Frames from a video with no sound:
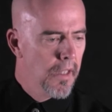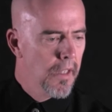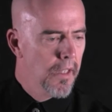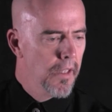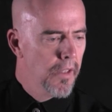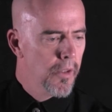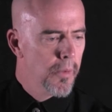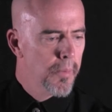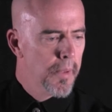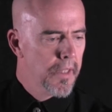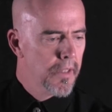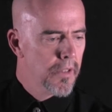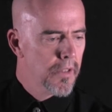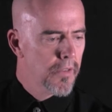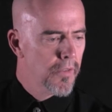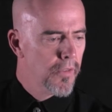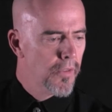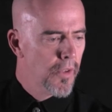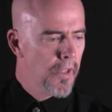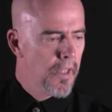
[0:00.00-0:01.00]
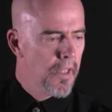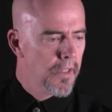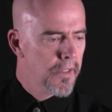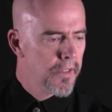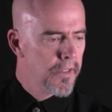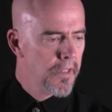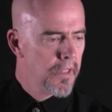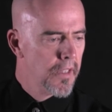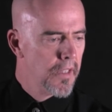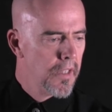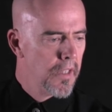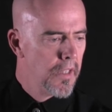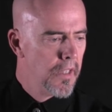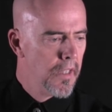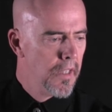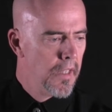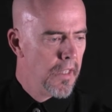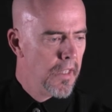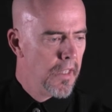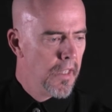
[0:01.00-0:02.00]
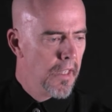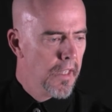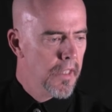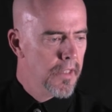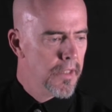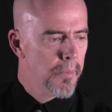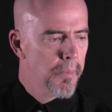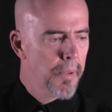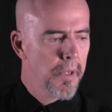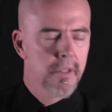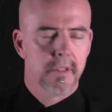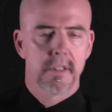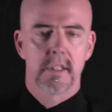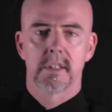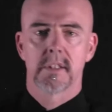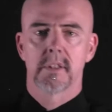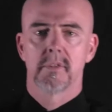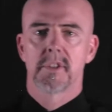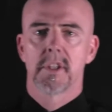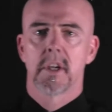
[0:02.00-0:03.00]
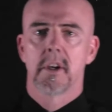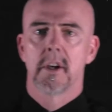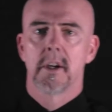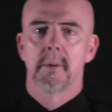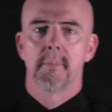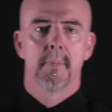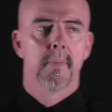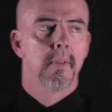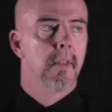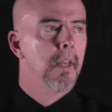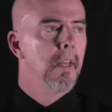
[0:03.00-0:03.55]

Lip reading: Incubation for us is a process of time.